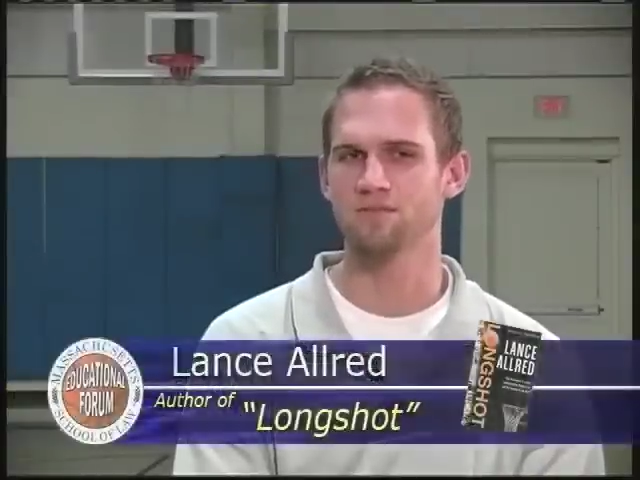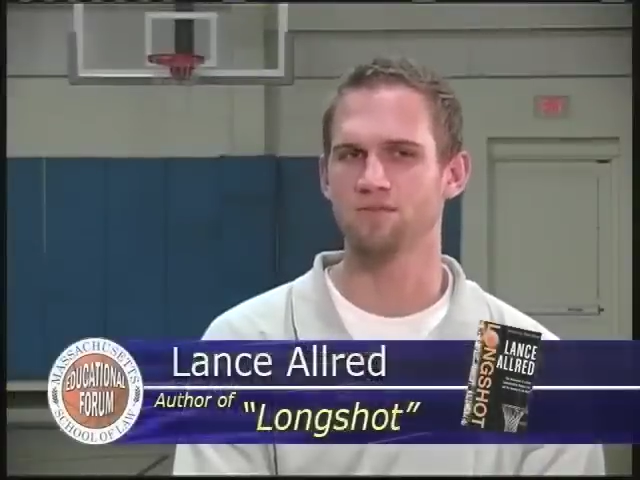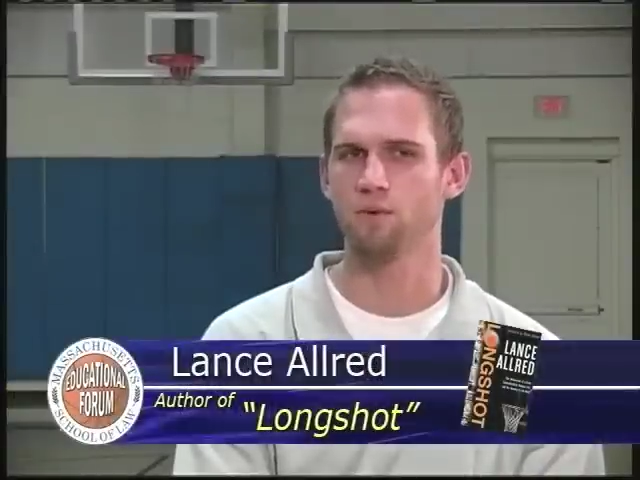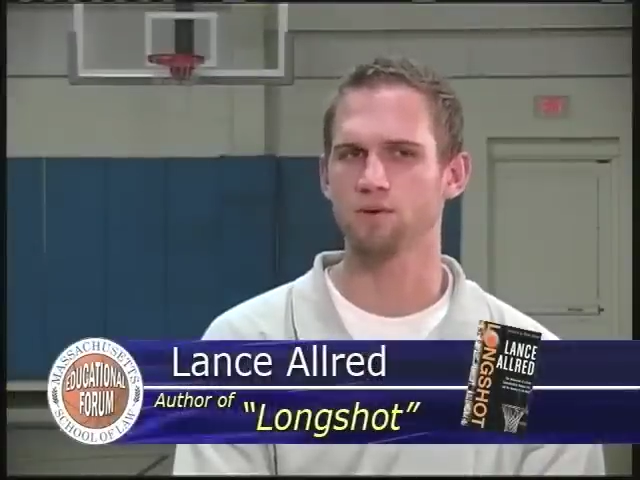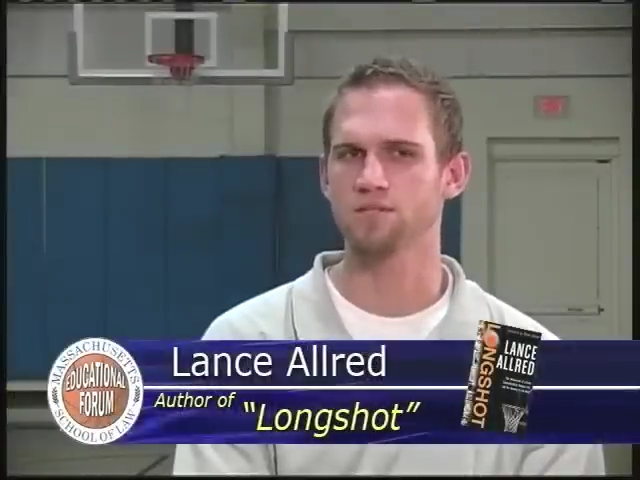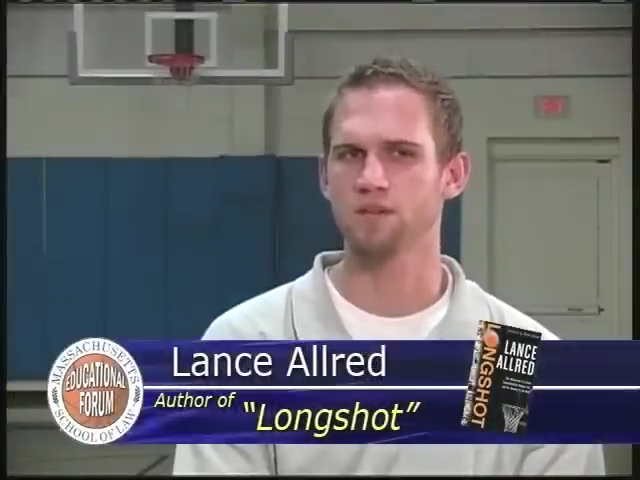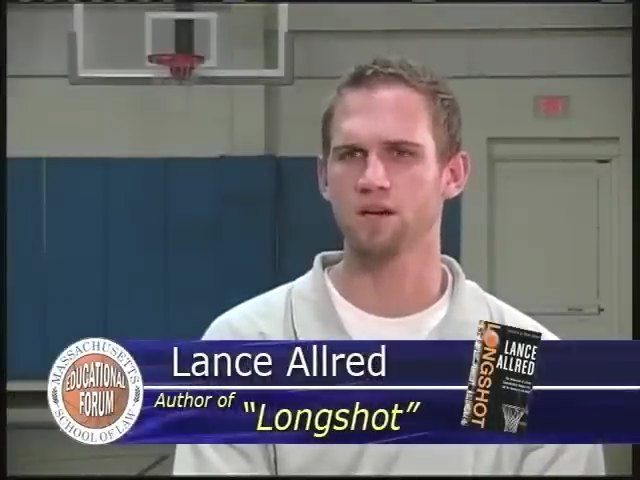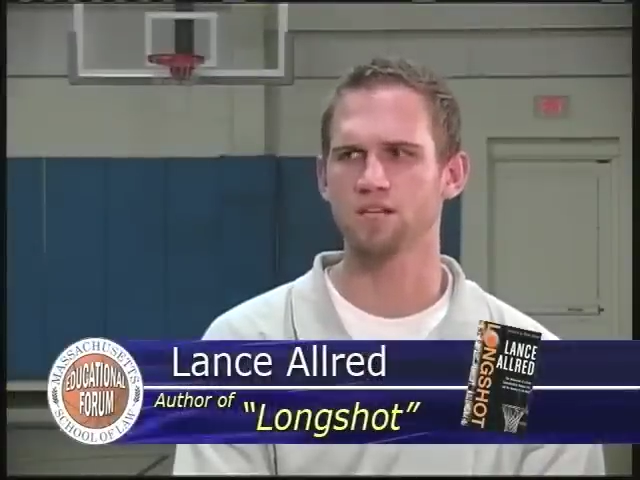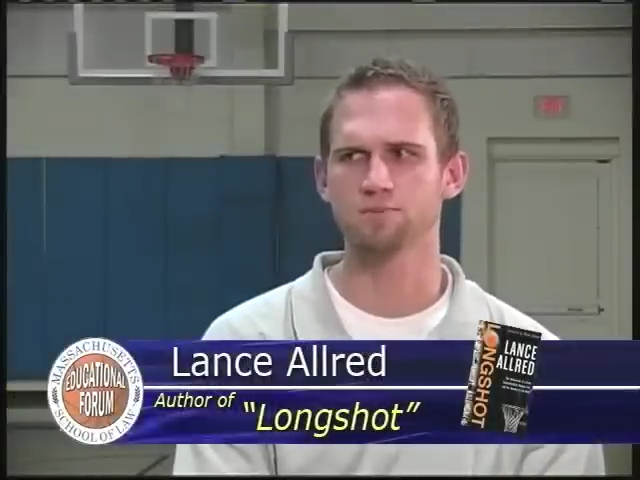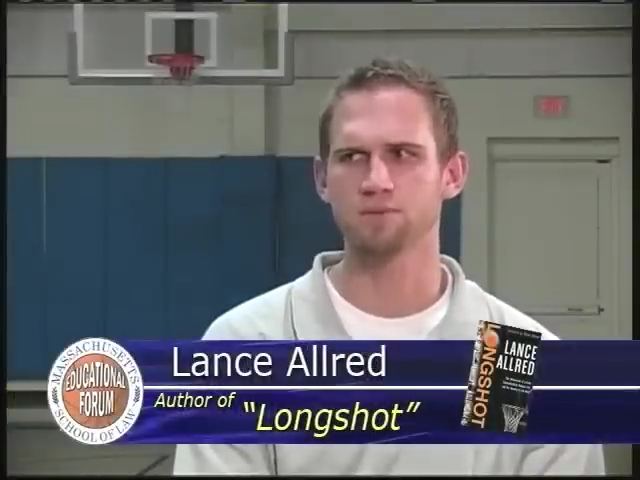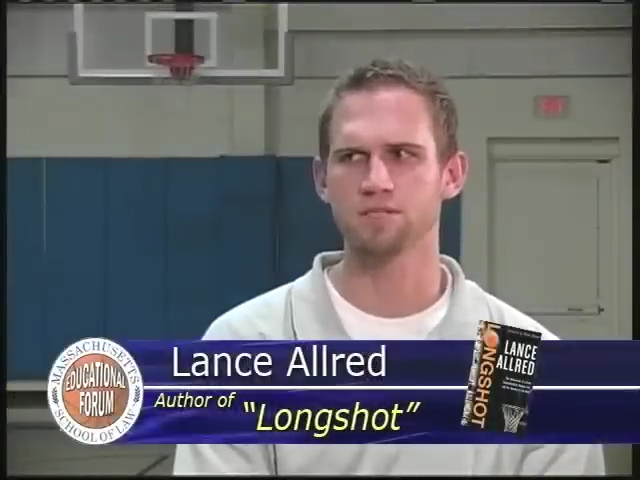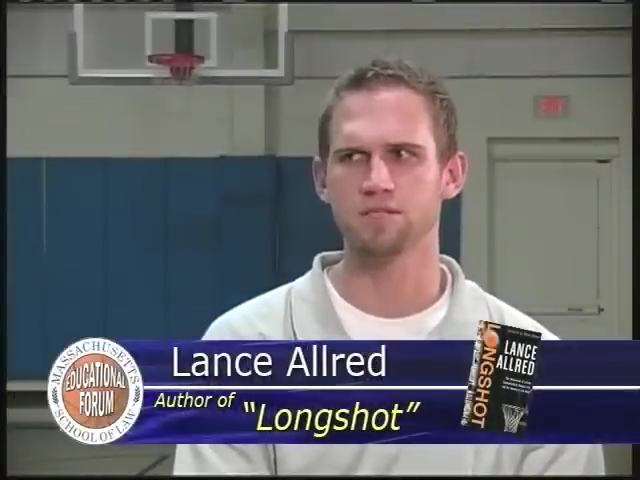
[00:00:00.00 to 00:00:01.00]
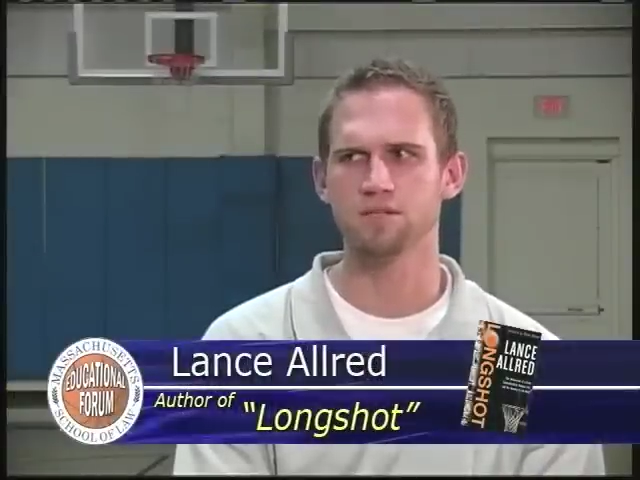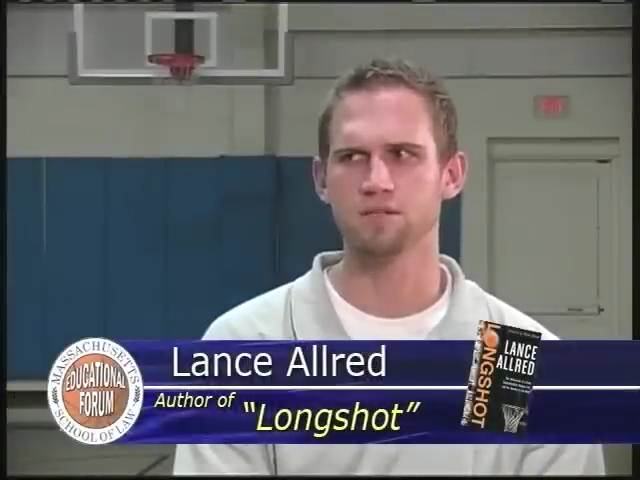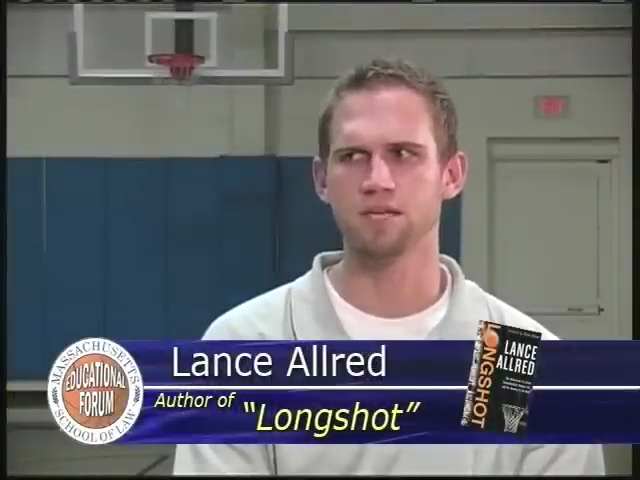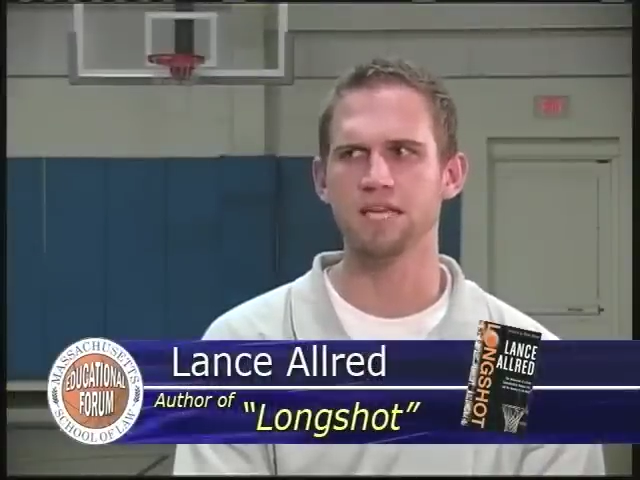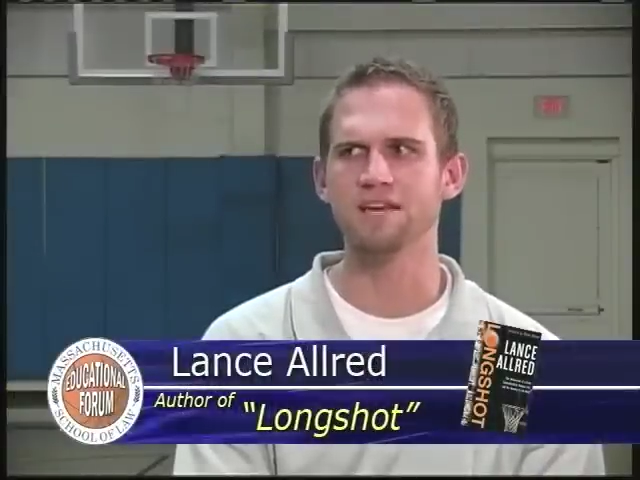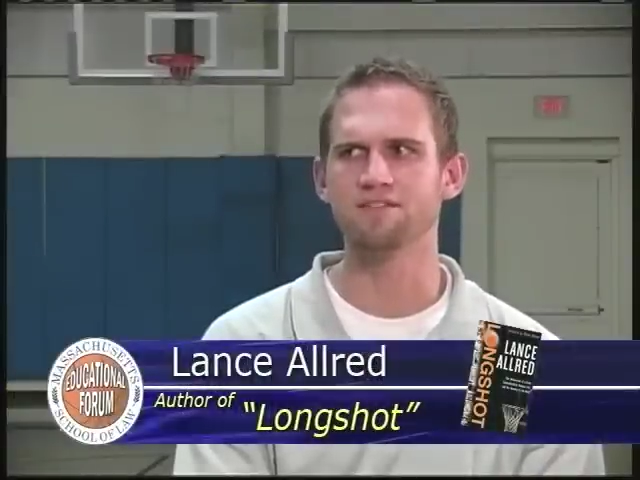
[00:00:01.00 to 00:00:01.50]
force the husband
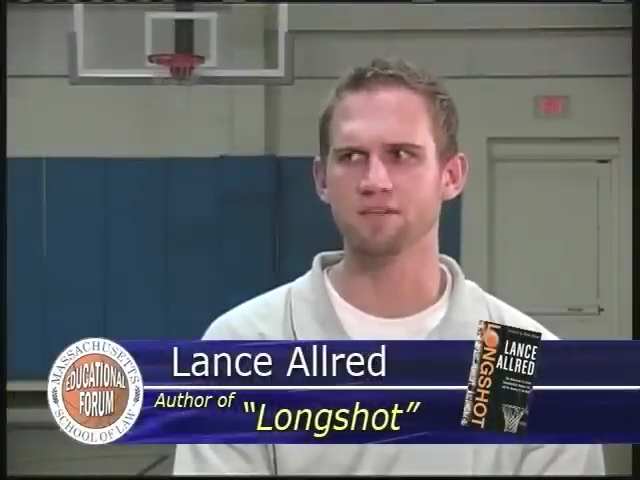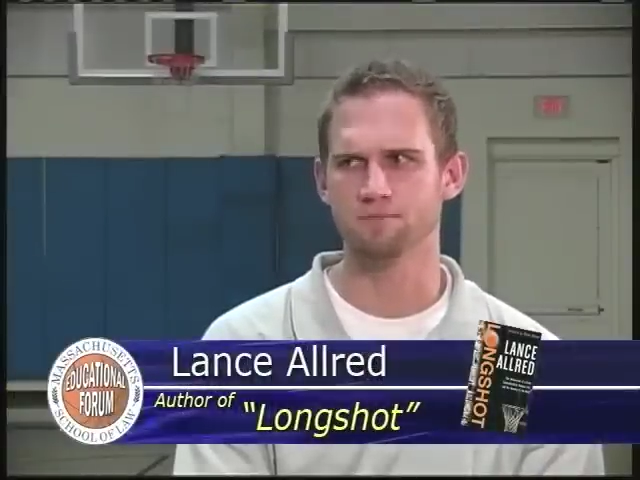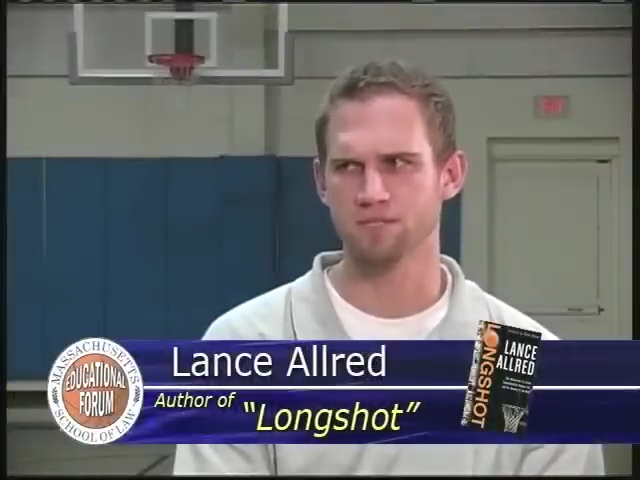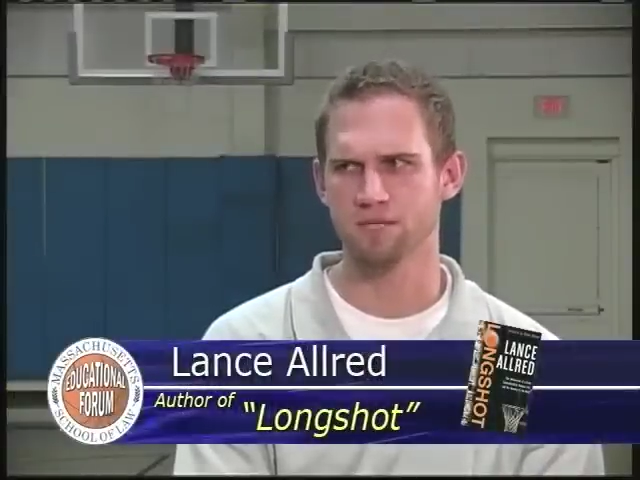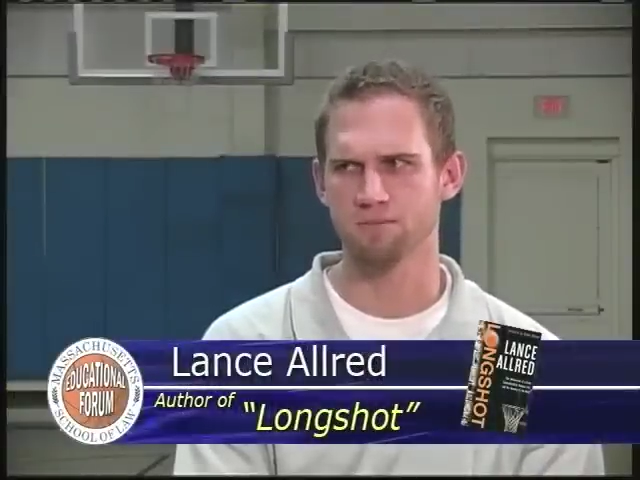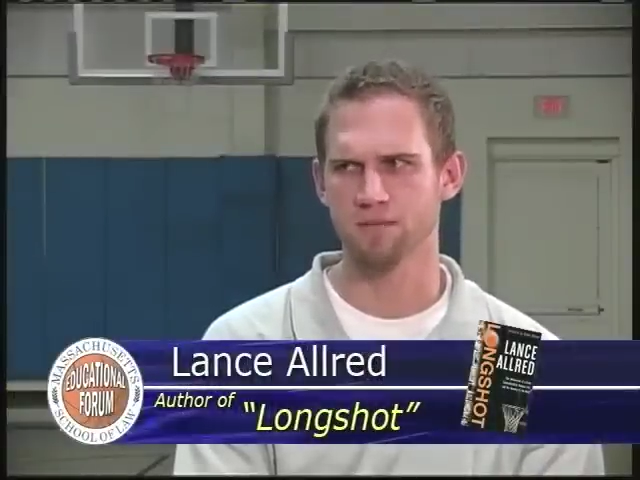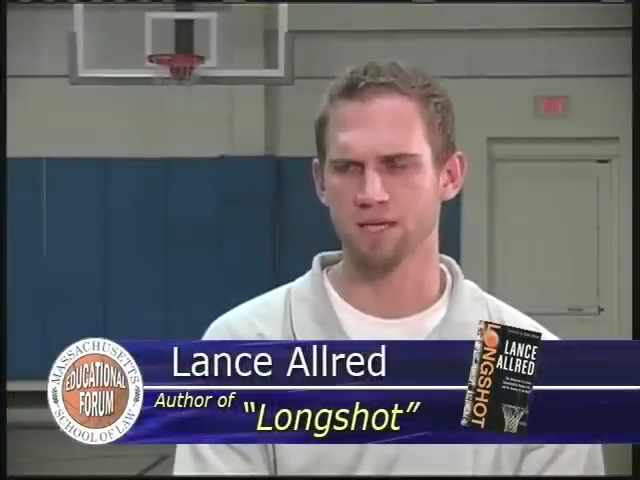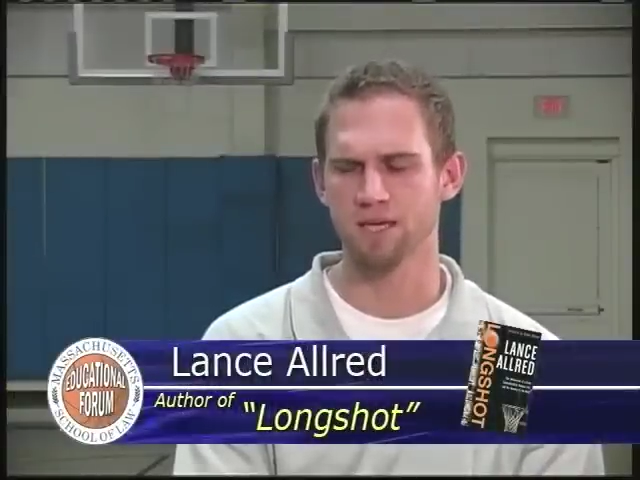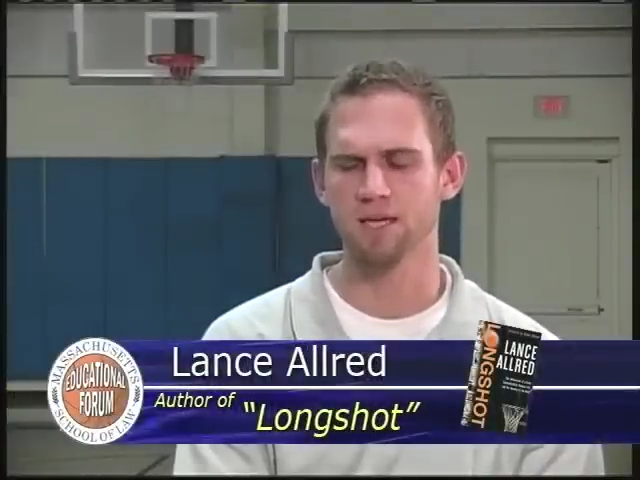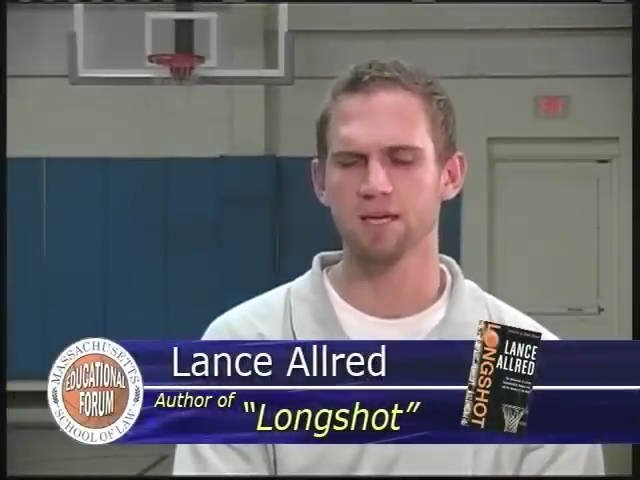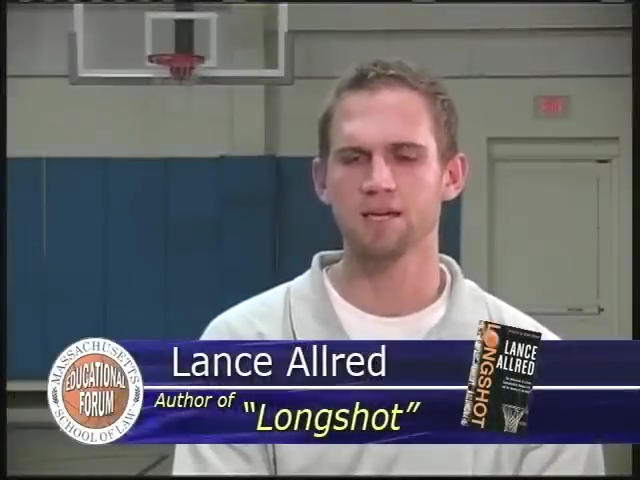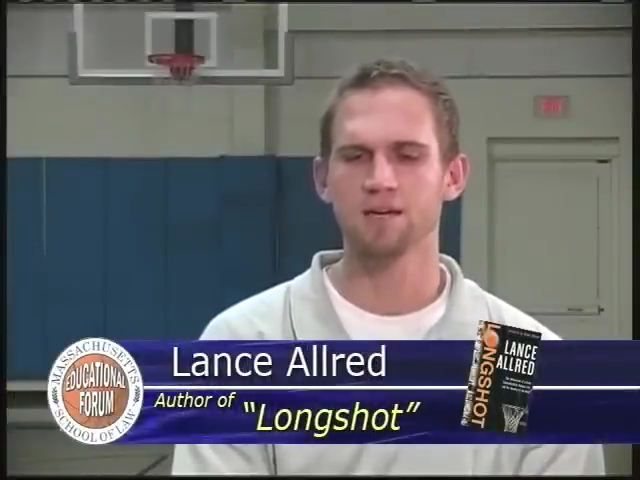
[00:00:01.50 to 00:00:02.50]
to give them something.